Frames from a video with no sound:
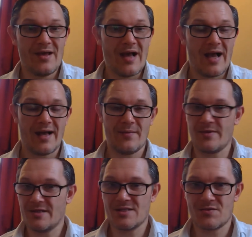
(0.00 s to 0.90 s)
And
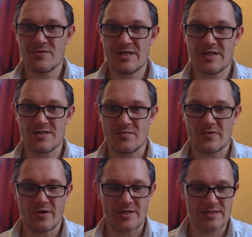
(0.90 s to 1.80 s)
it's a really decent
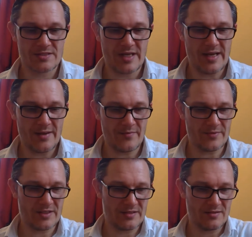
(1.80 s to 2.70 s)
price,
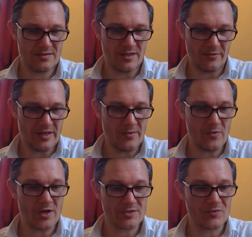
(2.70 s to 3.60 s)
and you know, it
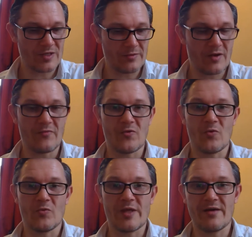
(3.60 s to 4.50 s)
works really well with
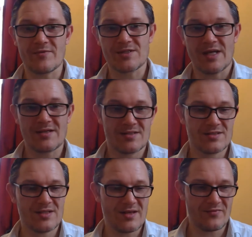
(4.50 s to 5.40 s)
all the other
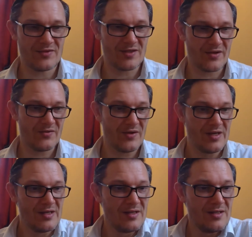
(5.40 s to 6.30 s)
sets, even though,
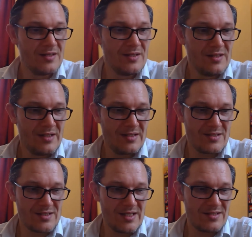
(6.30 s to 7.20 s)
as I
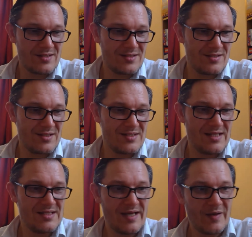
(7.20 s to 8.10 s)
said, the
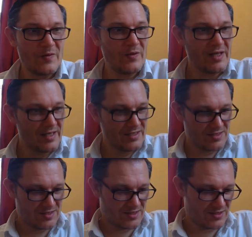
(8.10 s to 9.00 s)
detail
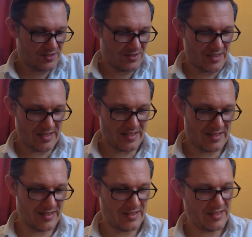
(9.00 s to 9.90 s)
is
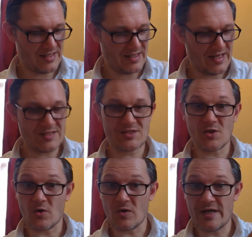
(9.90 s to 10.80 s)
it's not